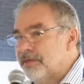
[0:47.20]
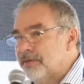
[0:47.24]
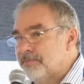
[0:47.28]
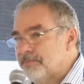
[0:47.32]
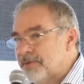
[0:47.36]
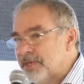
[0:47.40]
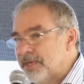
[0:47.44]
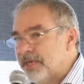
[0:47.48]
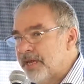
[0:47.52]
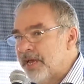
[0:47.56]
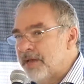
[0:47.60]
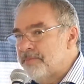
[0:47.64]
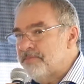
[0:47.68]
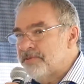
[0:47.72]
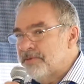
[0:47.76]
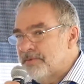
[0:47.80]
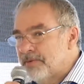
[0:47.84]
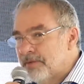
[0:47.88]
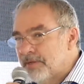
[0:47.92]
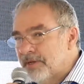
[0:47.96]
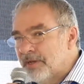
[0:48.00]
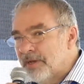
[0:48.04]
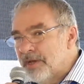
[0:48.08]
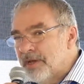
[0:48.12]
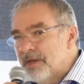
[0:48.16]
became
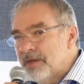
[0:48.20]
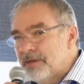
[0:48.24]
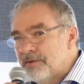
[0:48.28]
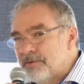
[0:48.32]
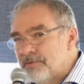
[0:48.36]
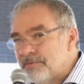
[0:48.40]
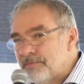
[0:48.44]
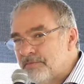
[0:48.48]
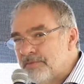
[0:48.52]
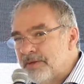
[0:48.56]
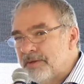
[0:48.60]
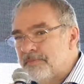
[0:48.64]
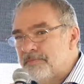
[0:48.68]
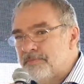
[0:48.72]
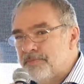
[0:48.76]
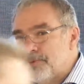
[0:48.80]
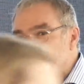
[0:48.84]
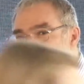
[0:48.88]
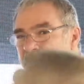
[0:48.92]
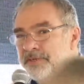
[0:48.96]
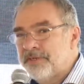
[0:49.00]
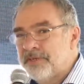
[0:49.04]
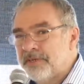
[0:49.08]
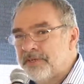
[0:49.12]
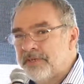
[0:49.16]

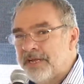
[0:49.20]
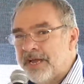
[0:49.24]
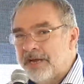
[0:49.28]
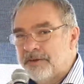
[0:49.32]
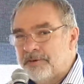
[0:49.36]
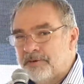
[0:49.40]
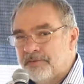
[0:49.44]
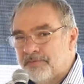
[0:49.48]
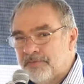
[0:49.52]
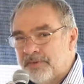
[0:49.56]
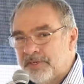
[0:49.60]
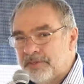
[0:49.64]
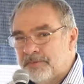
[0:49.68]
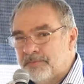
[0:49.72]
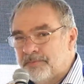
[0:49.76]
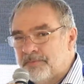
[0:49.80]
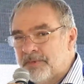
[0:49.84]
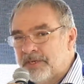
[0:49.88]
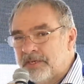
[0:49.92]
important out of it,